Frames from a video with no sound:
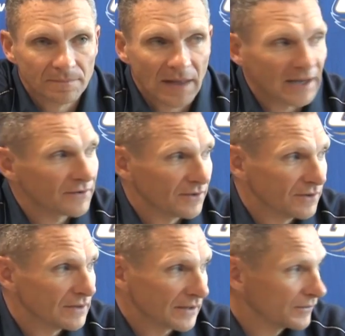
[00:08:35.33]
I don't
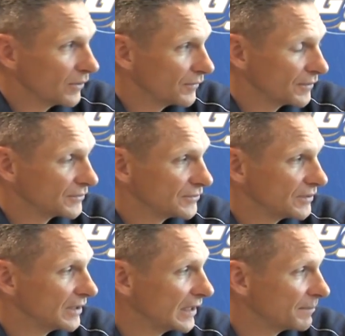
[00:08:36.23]
know. I don't know if there's
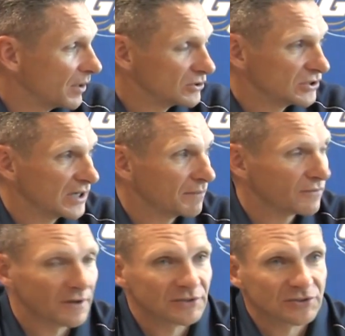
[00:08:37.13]
any emotion. I'm
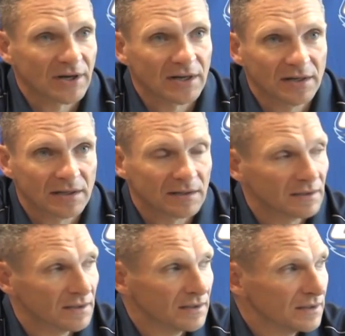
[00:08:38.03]
frustrated, and
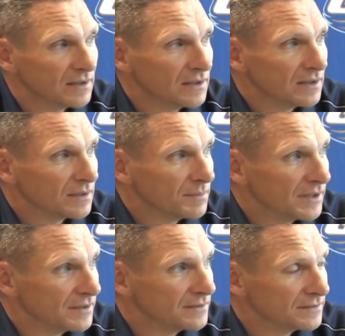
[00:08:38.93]

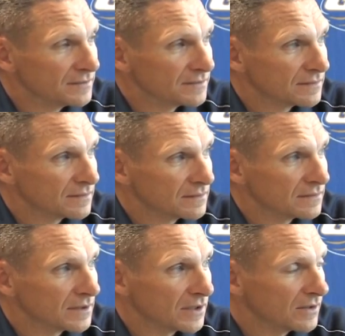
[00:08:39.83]
but
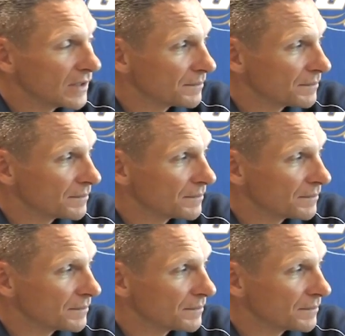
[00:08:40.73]
you know,